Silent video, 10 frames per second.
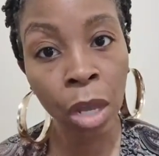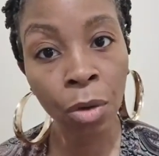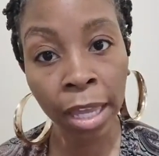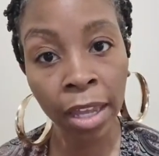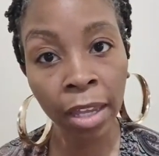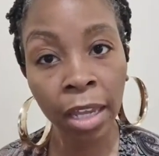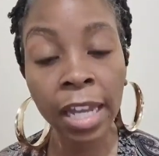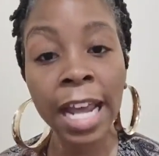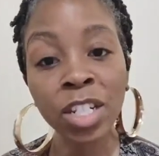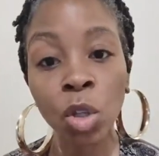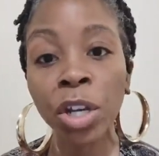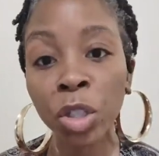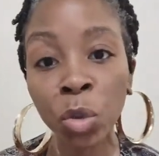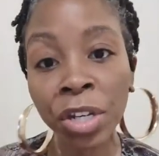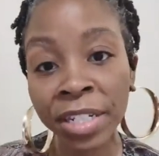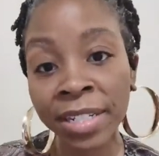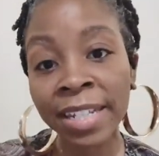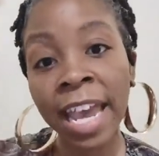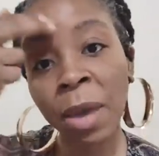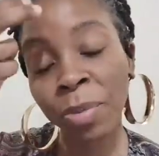Okay, and I started doing this
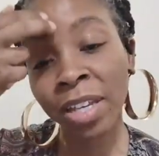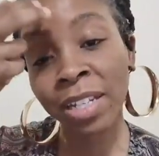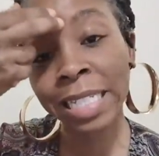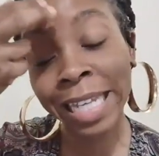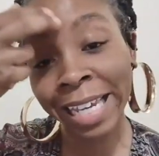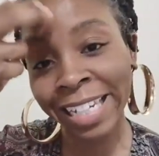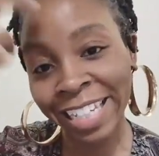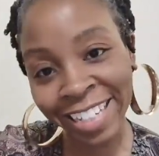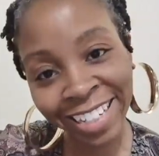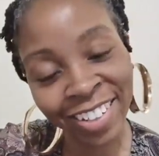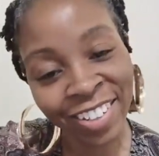tapping technique.